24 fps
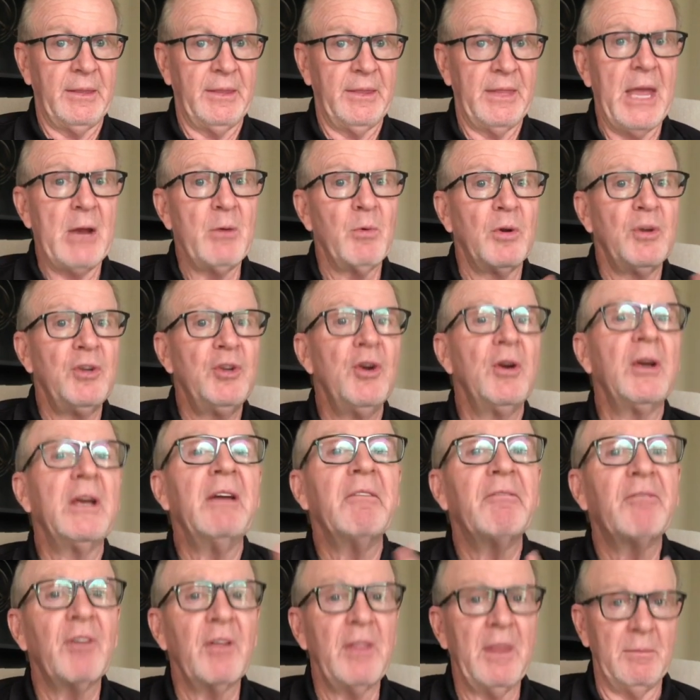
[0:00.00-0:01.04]
They were doing
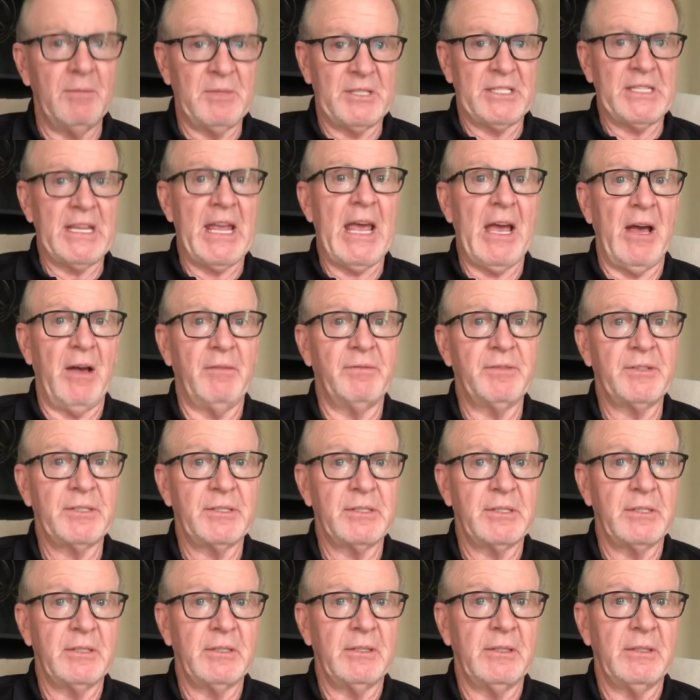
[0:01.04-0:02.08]
it for
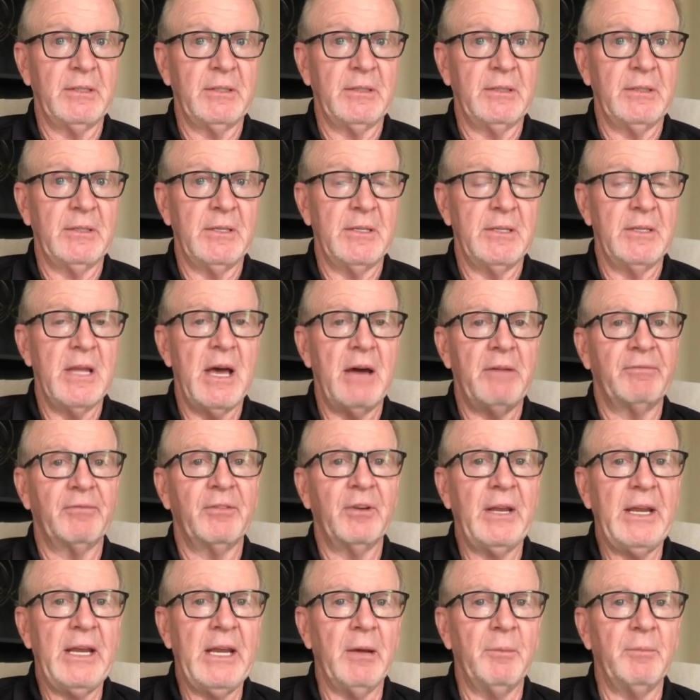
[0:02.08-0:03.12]
themselves. not for
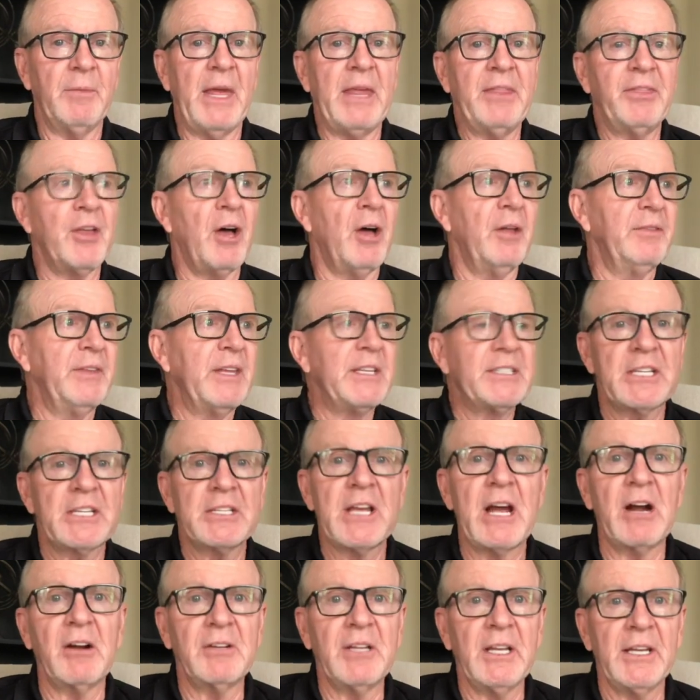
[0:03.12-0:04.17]
him. They thought, is
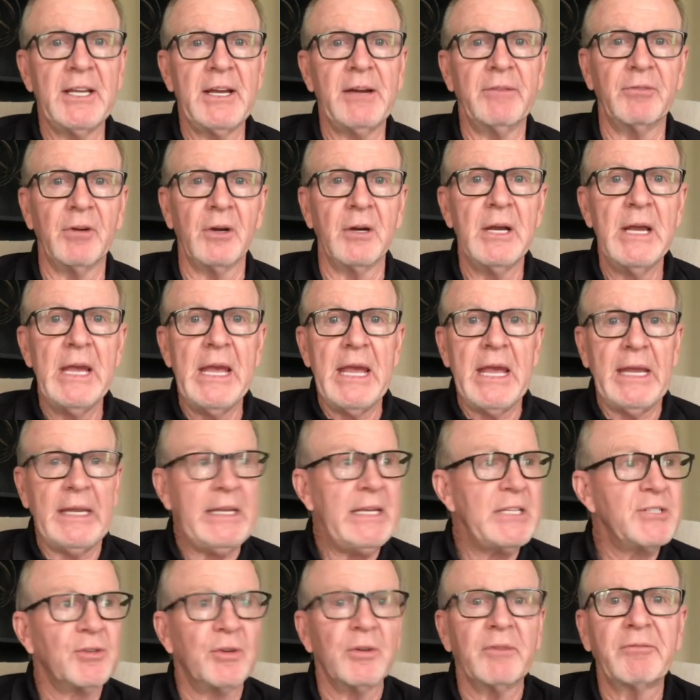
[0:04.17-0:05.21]
our deliverer, and
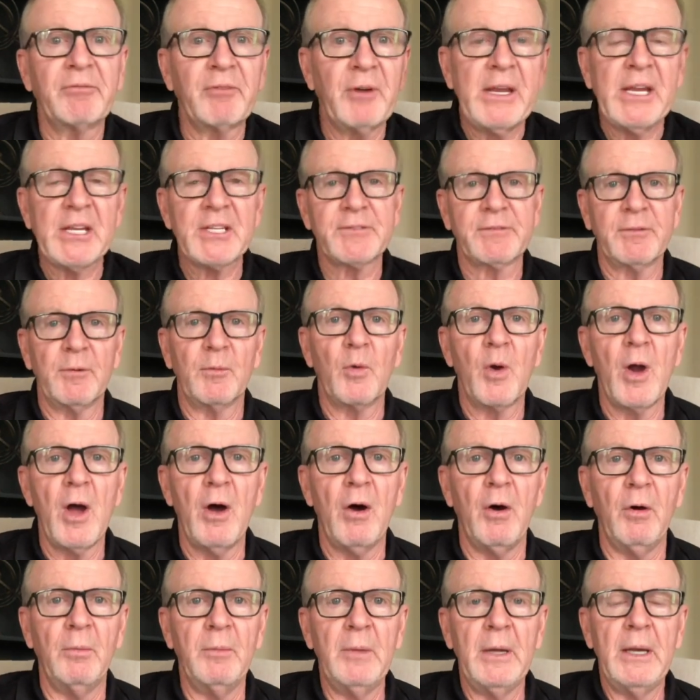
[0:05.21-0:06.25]
he's going to free us from
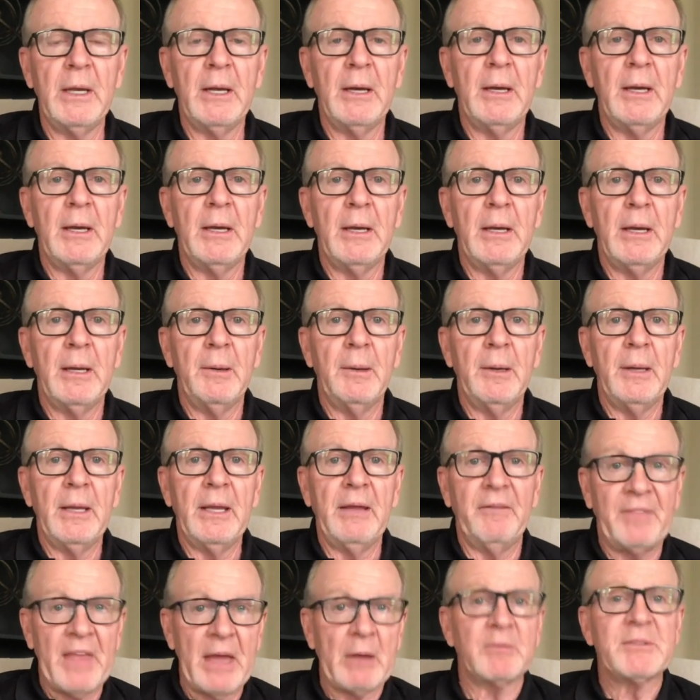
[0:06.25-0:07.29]
Rome.
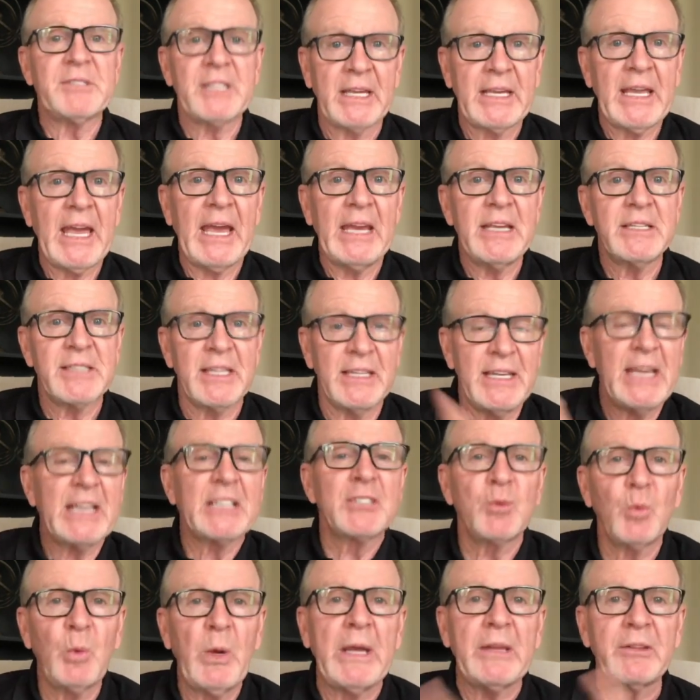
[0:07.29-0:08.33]
If that was the case, the
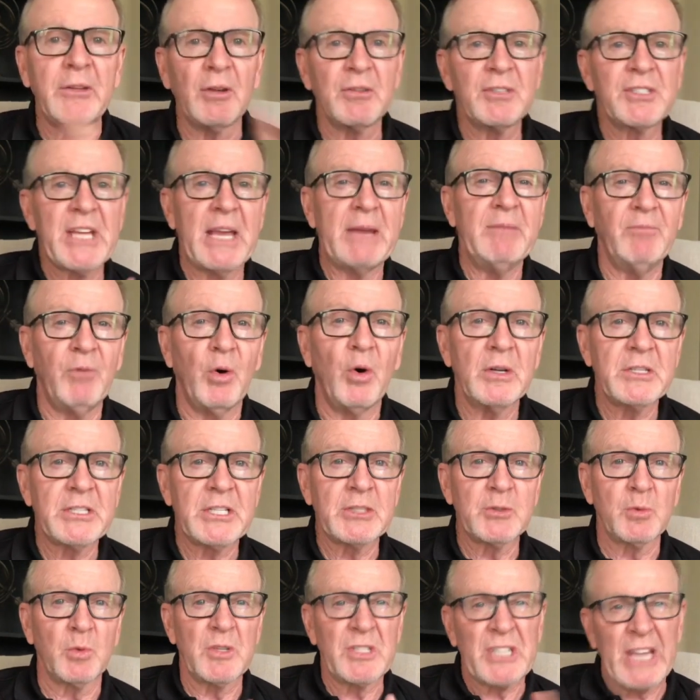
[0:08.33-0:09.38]
next week, those same
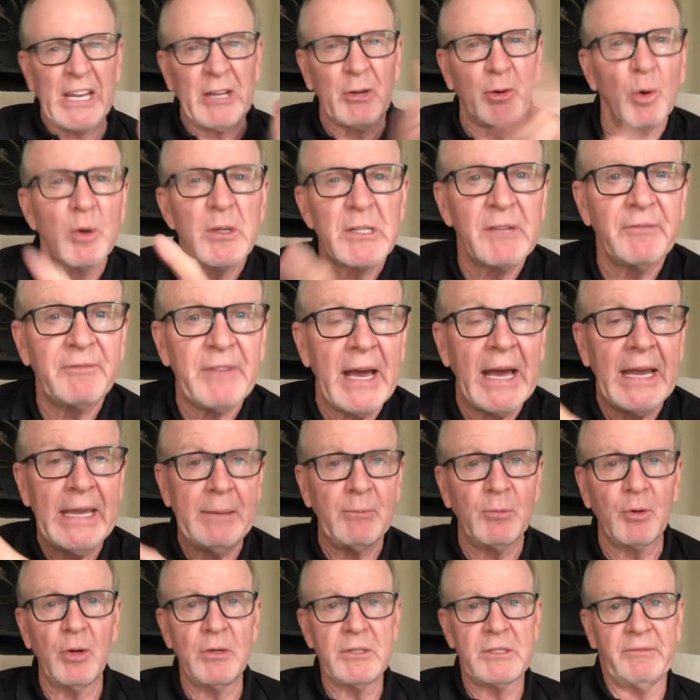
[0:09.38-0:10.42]
voices were saying, crucify
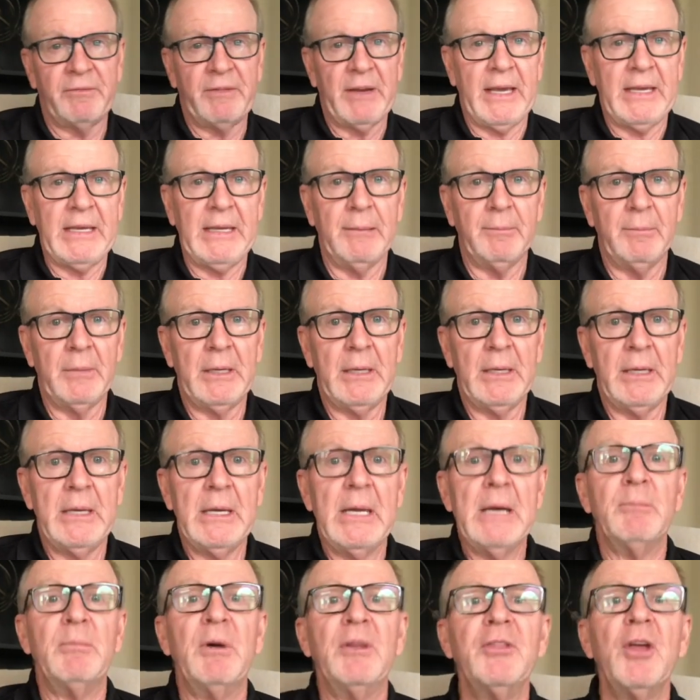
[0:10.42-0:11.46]
him, crucify him.
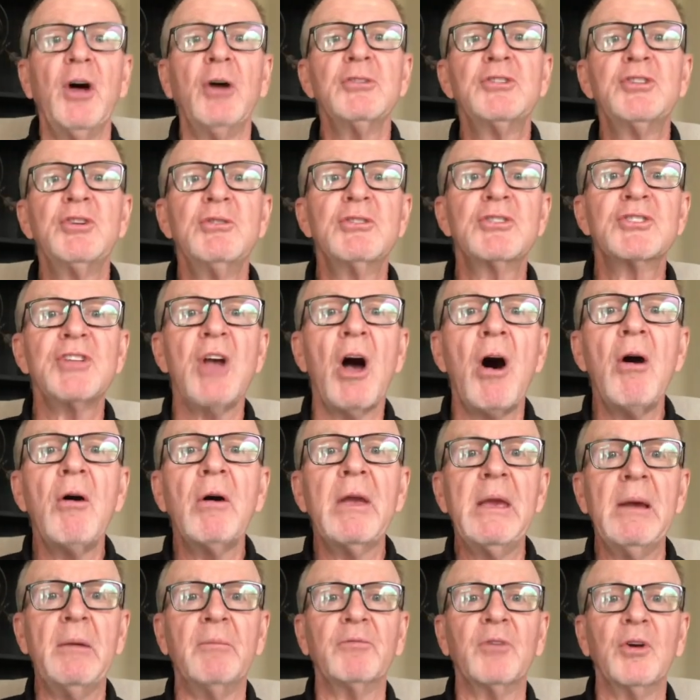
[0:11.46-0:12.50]
But those who saw
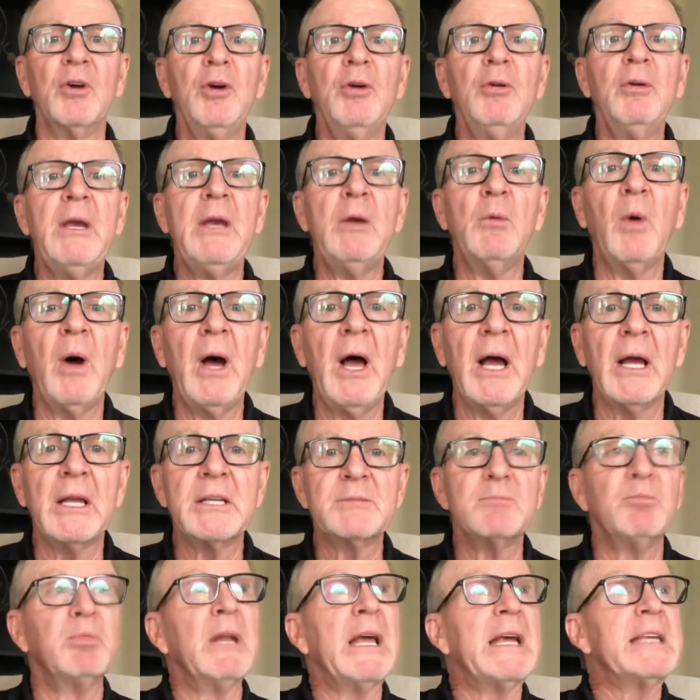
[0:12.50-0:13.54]
him for who he
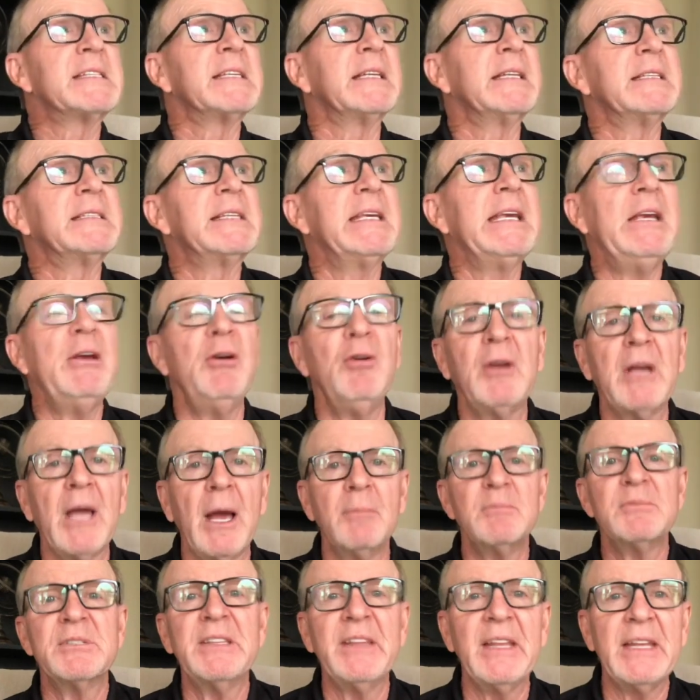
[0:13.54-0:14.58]
was, blessed is he who
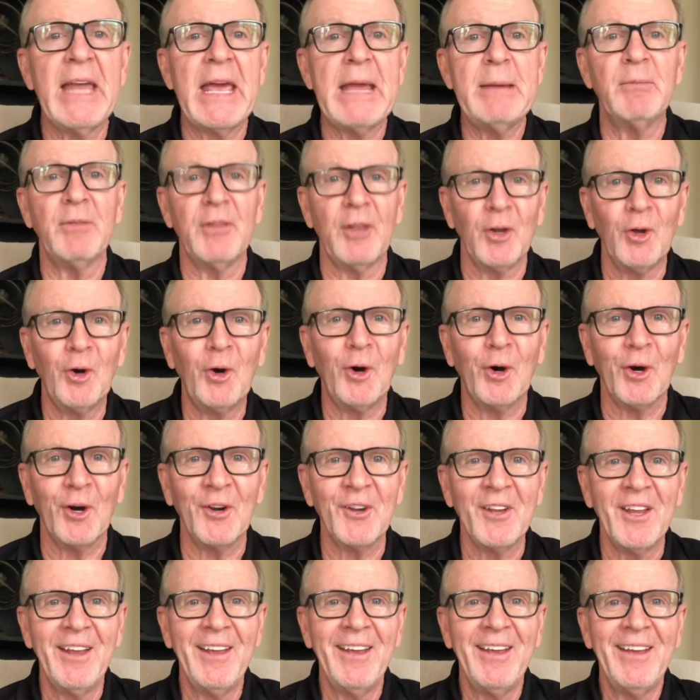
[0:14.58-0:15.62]
comes in the name of the
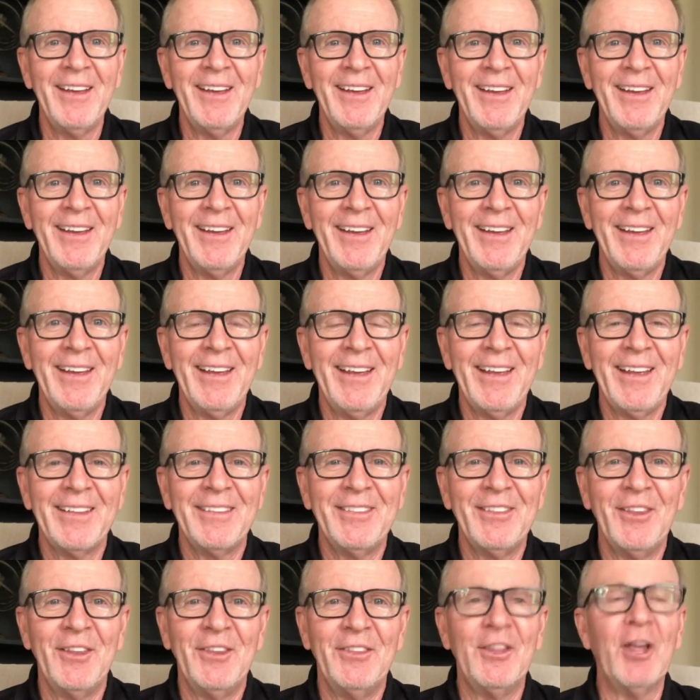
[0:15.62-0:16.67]
Lord,
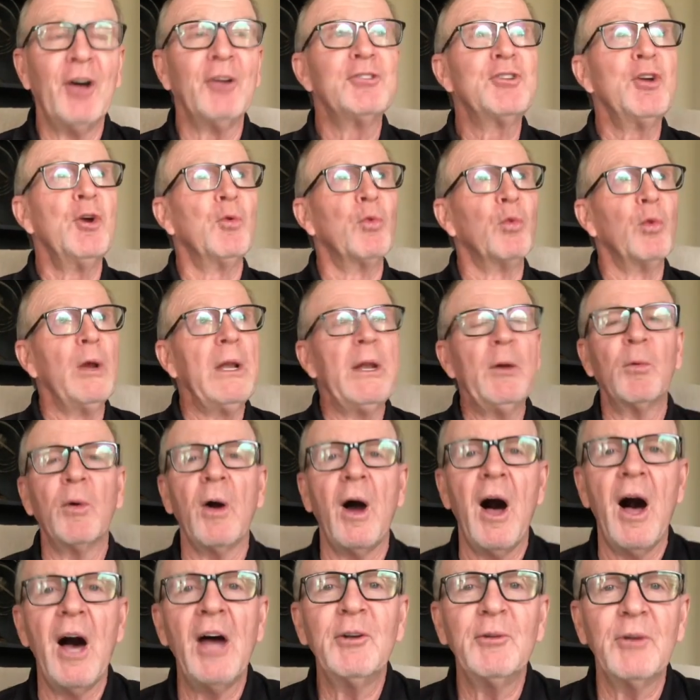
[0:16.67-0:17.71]
those who really were
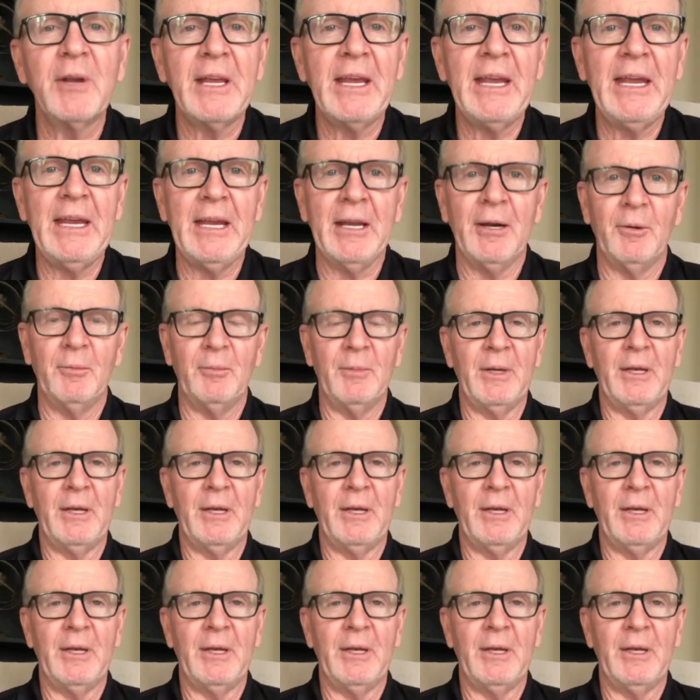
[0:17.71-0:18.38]
honoring him,